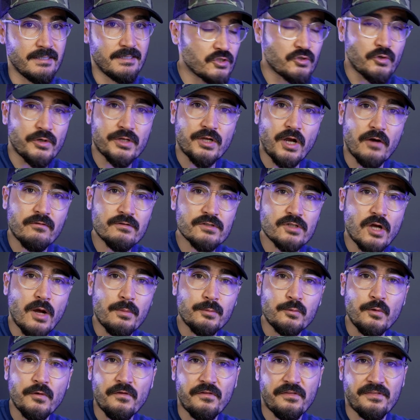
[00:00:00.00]
So it covers
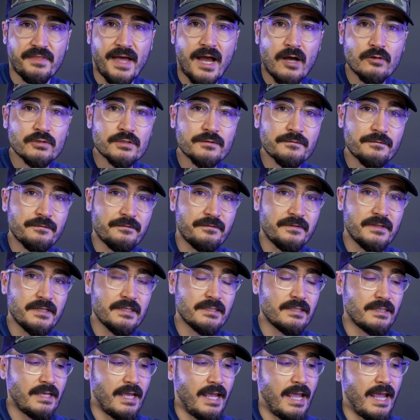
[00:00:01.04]
up to 1,000
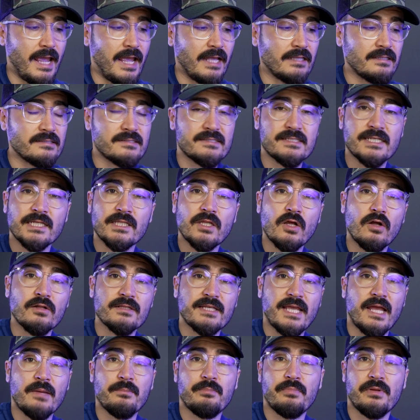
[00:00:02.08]
feet and the signal
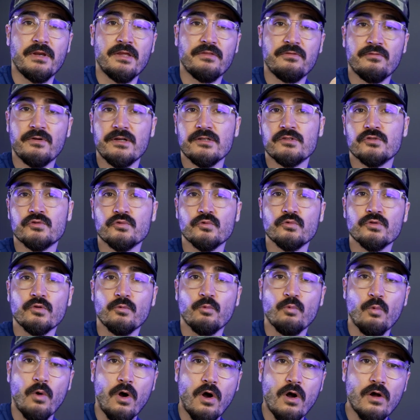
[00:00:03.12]
can penetrate through the
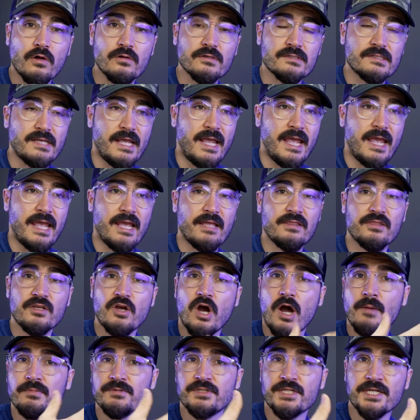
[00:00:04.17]
walls and the
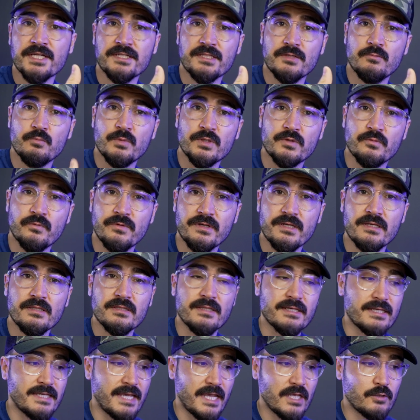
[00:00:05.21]
object in between
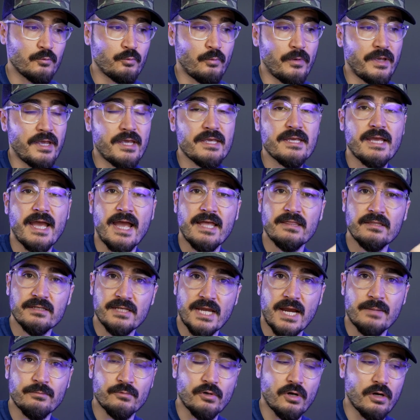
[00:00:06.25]
the gateway and the
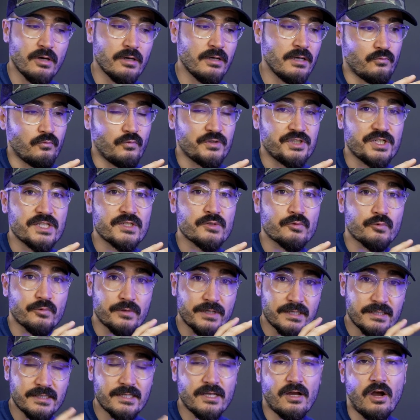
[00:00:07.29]
camera, which is
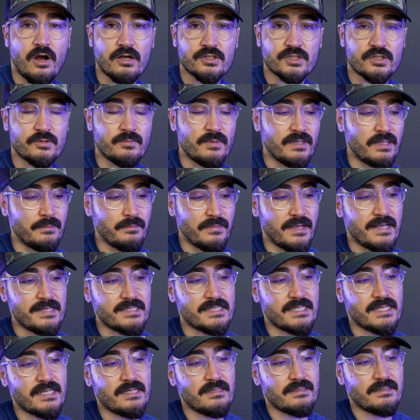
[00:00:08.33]
really awesome and
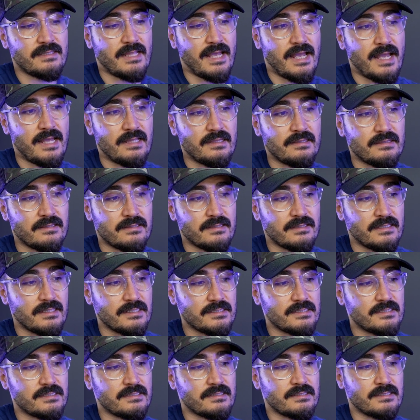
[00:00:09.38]
amazing that
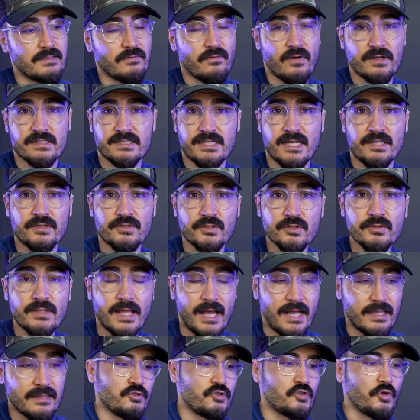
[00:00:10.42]
this device can do
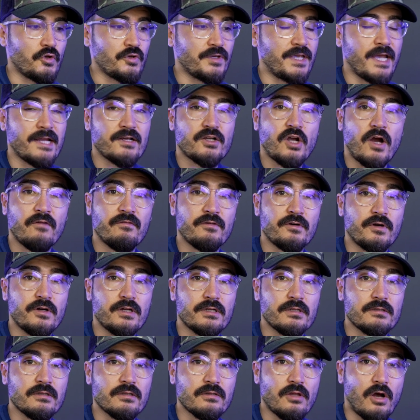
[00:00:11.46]
that. So you can cover
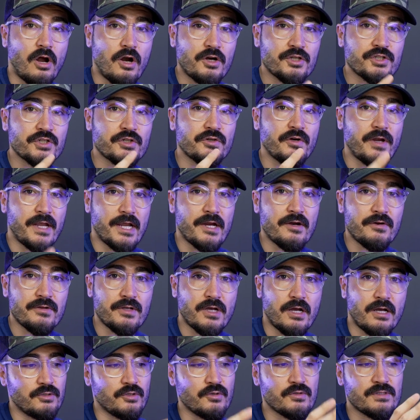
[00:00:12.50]
a larger
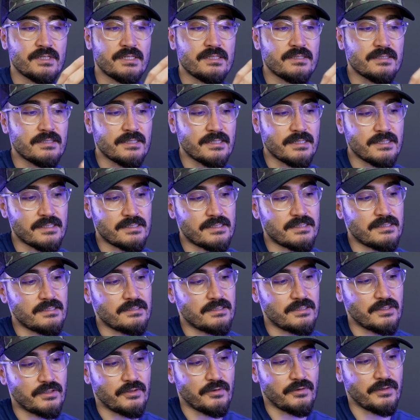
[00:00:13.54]
area using this
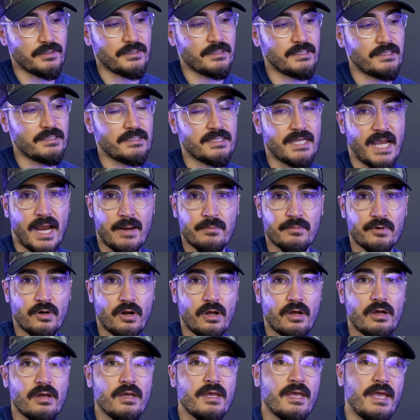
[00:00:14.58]
security
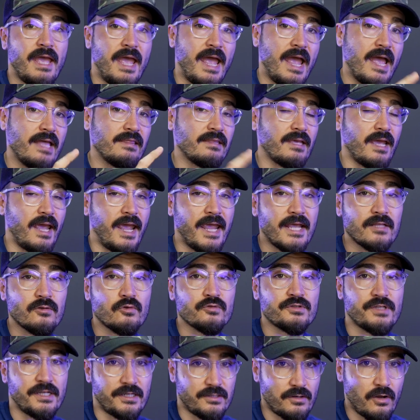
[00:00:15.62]
camera and the
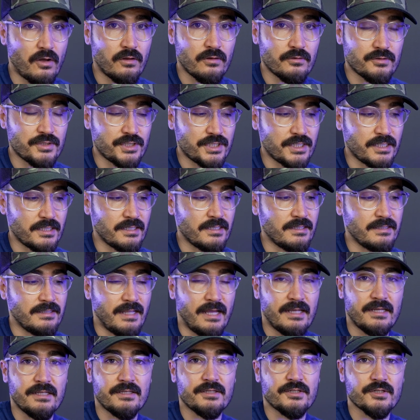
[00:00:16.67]
Halo technology
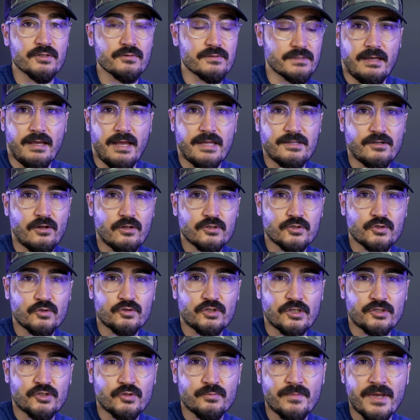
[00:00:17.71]
that it uses. And also,
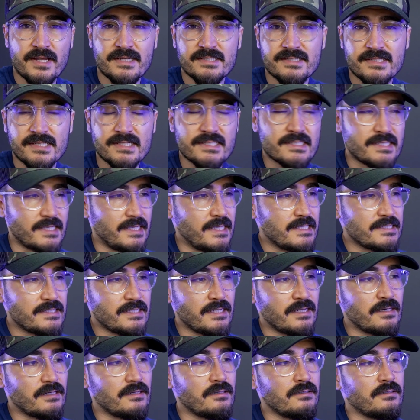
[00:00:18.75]
just to make things
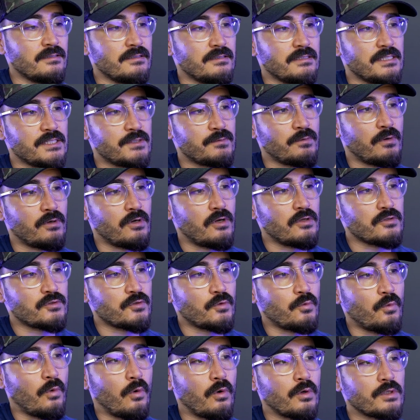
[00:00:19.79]
easier, this one
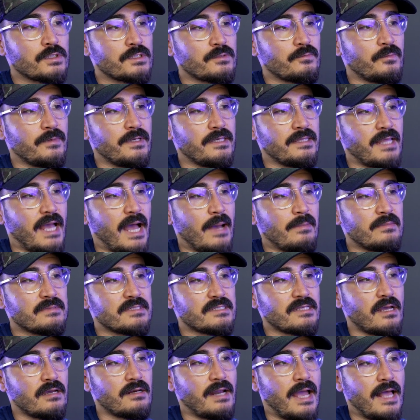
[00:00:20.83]
also works with
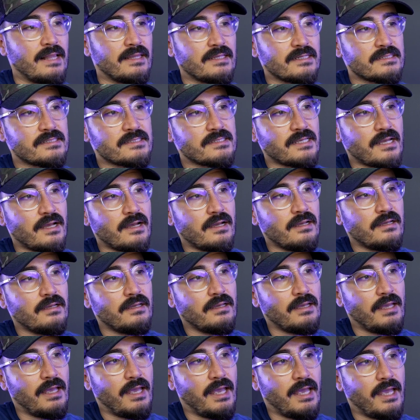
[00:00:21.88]
Amazon Alexa
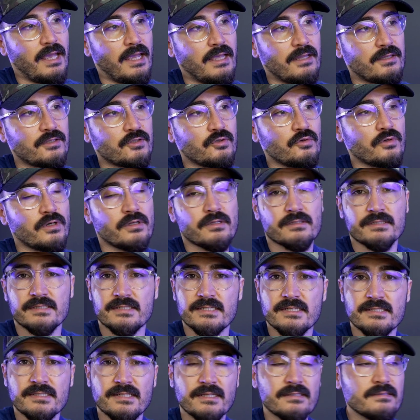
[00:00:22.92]
and Google
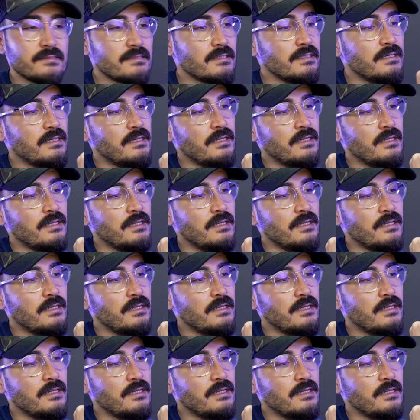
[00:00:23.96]
Assistant.